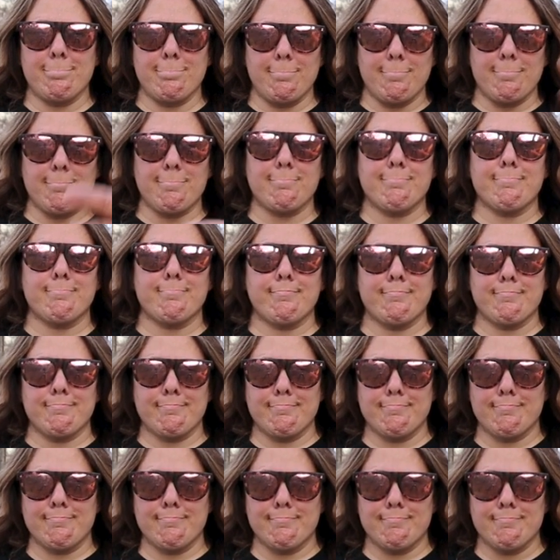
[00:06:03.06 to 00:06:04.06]

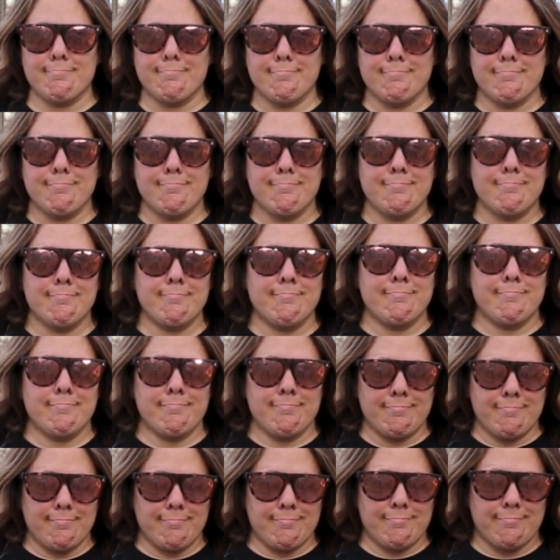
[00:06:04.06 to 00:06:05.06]

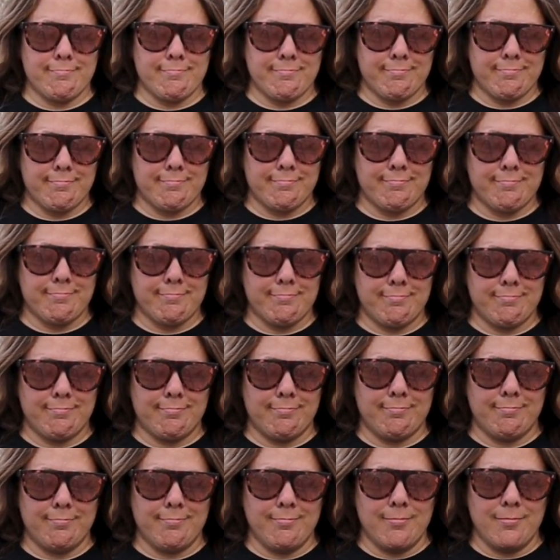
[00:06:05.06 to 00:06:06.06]

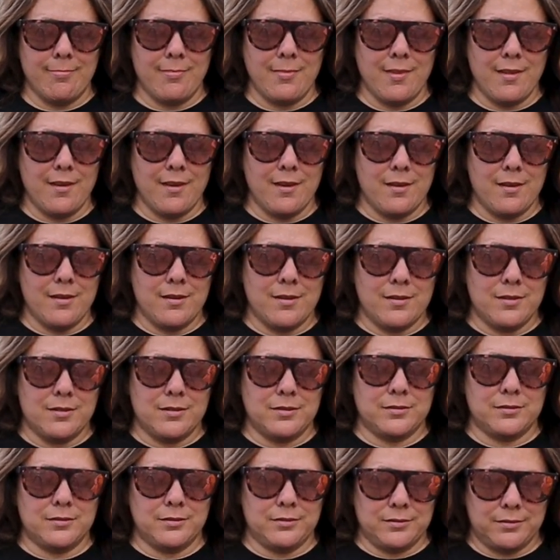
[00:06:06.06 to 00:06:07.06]

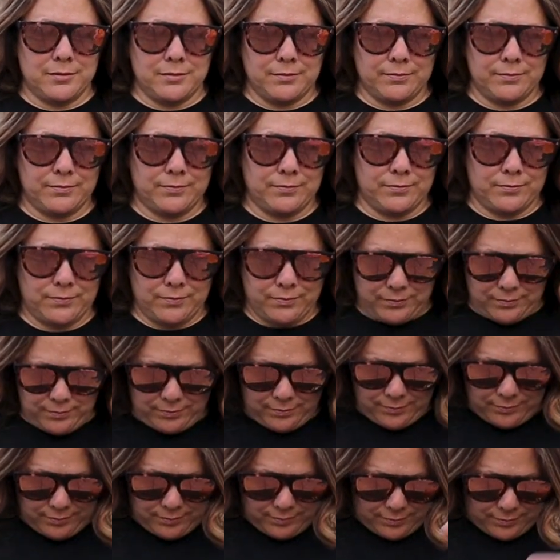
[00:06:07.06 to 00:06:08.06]

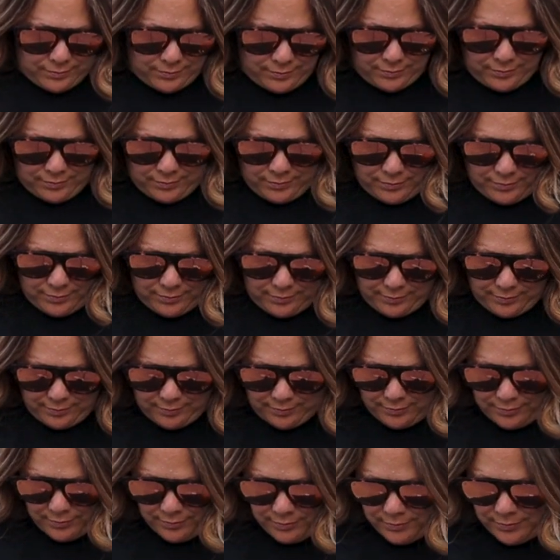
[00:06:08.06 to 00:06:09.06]

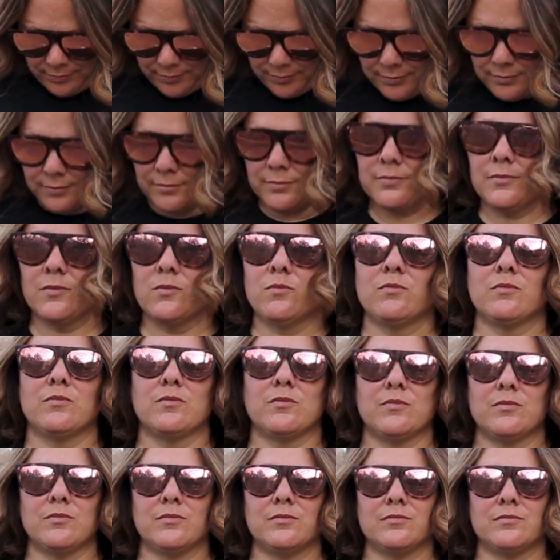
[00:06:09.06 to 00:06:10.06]

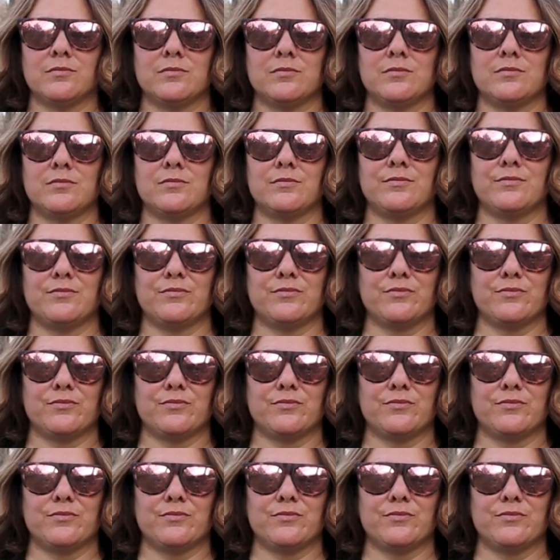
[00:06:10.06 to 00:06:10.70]
The person shown says nothing.